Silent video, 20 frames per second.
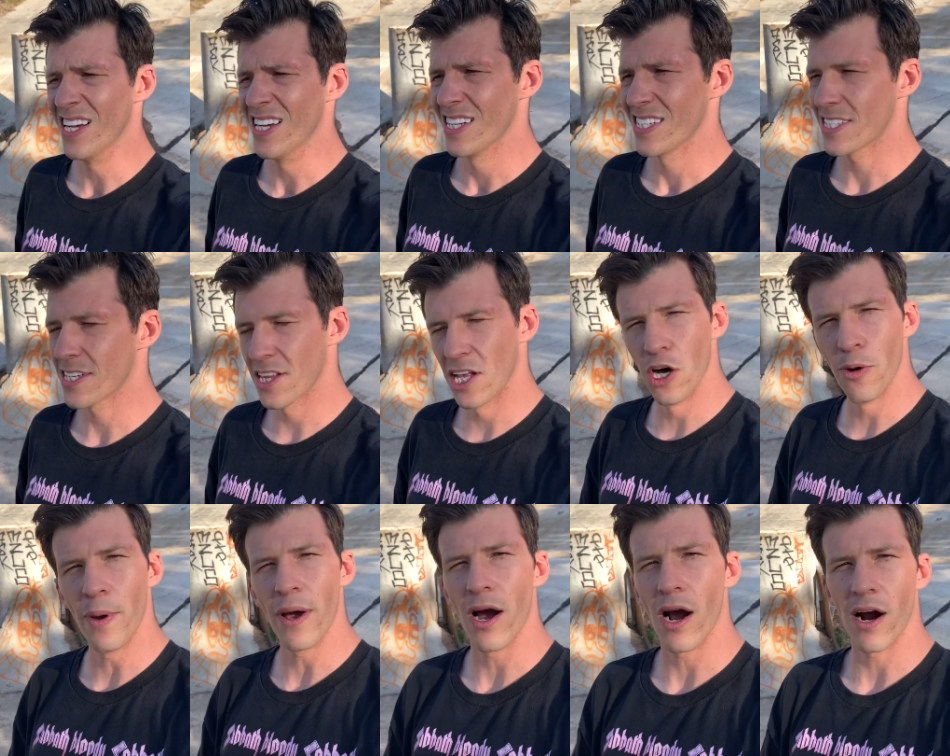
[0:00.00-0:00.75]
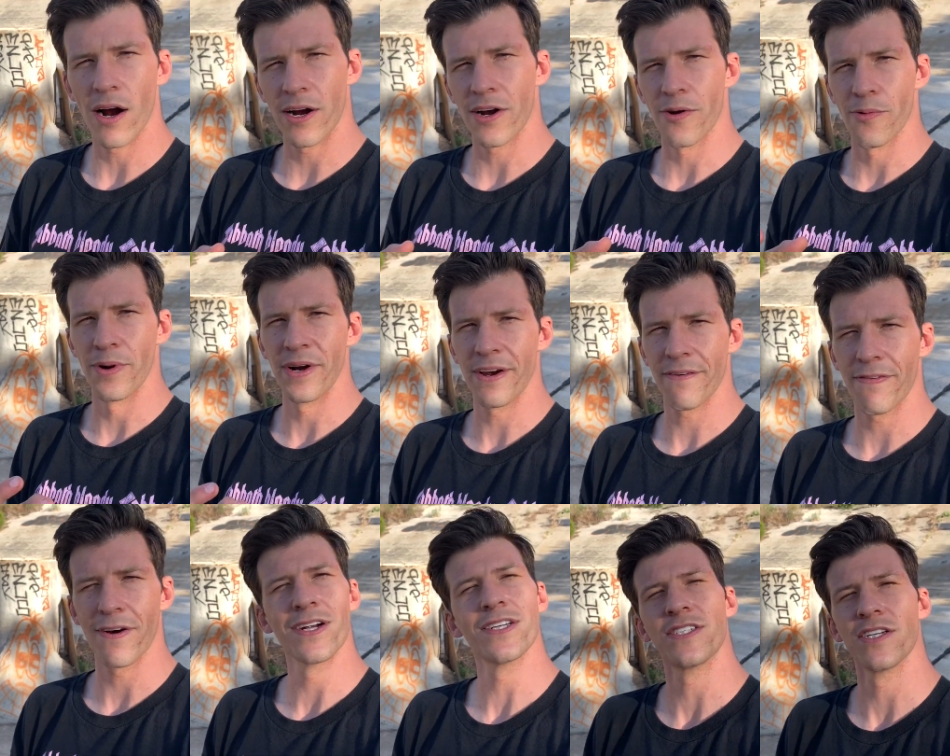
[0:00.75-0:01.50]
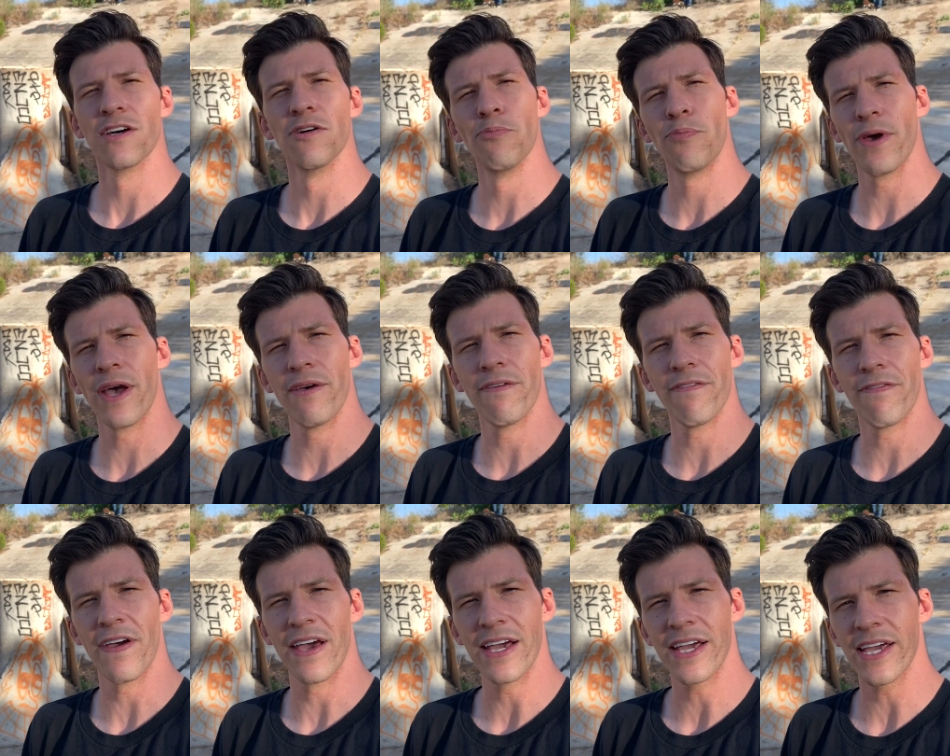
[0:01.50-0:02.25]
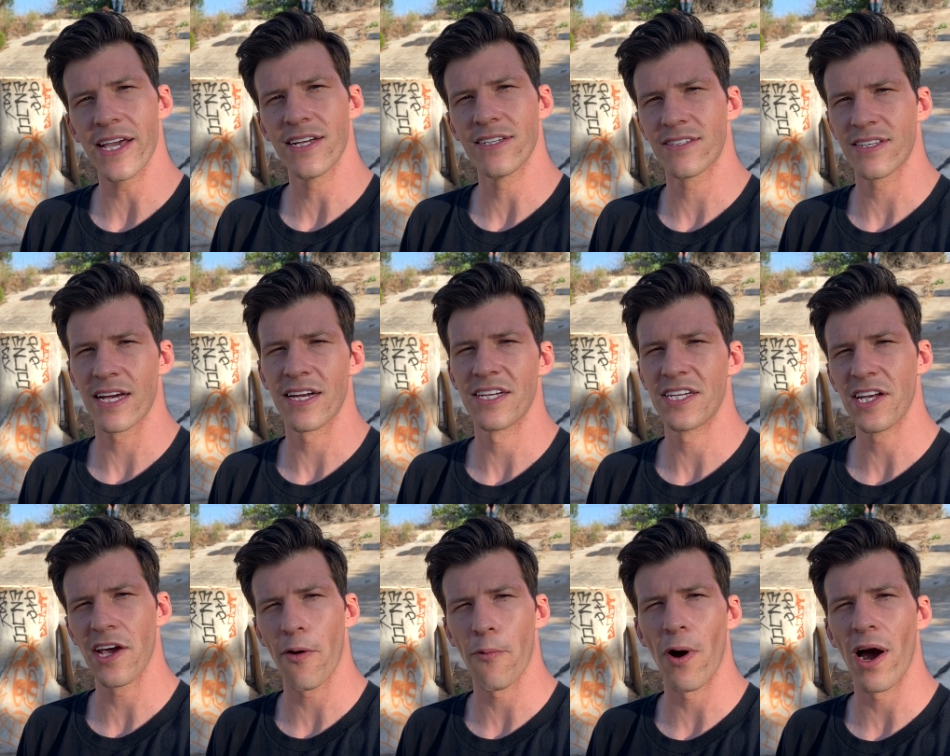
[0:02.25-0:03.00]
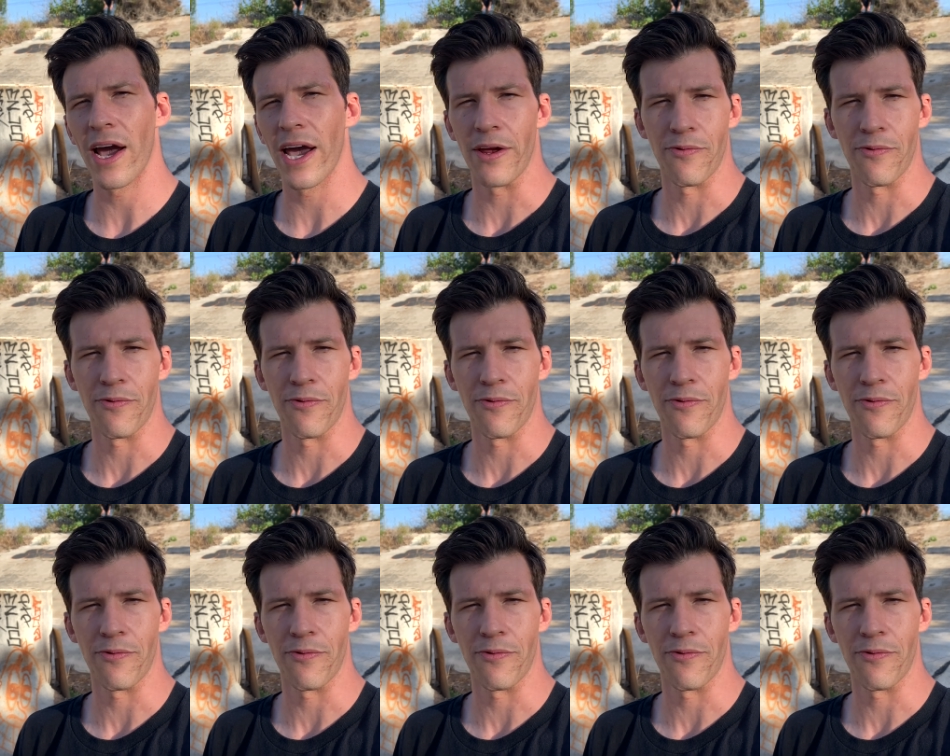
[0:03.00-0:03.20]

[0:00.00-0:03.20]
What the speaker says: It's a little bit harder when you're first doing pivot fakies at a DIY.